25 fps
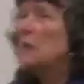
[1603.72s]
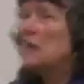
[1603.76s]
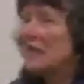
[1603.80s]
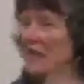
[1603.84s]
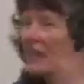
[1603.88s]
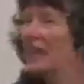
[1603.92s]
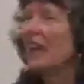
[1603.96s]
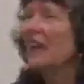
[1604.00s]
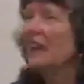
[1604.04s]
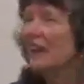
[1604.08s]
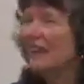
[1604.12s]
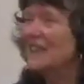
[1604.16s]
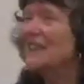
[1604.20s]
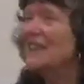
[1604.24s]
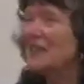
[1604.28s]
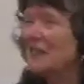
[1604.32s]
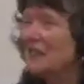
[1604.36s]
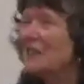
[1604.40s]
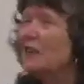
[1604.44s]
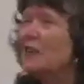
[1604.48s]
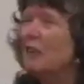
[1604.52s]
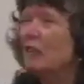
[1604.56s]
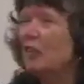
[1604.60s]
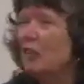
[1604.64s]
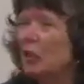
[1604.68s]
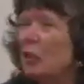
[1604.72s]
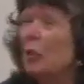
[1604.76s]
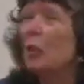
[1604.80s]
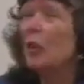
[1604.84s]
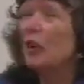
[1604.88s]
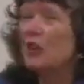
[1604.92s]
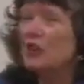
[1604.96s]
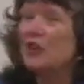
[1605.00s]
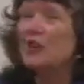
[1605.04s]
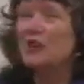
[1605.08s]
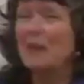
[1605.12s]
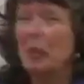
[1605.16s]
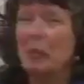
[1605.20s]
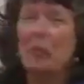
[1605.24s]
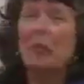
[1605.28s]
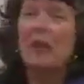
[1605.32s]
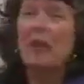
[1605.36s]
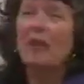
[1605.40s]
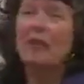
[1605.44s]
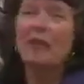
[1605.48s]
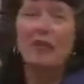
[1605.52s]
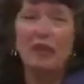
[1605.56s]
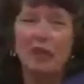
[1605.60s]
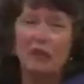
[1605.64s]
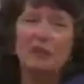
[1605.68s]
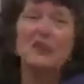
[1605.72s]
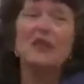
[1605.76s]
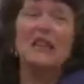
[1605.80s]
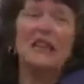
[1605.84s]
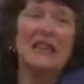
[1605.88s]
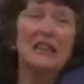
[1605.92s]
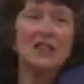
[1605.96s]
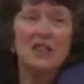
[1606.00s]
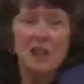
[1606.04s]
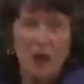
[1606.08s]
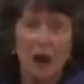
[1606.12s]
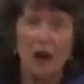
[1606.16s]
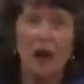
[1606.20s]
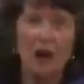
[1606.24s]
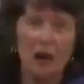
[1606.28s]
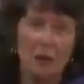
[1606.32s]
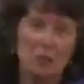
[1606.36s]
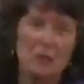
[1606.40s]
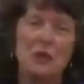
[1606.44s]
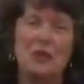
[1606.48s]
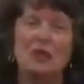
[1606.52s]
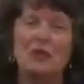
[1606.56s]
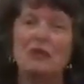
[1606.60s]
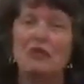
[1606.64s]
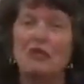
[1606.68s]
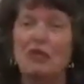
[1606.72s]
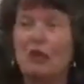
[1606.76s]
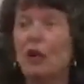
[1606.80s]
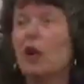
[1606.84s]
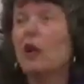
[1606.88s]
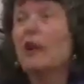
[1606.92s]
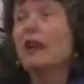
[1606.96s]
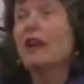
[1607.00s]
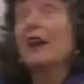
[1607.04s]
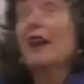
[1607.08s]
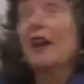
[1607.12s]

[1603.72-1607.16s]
studies is if you watch something 15 times, you fall in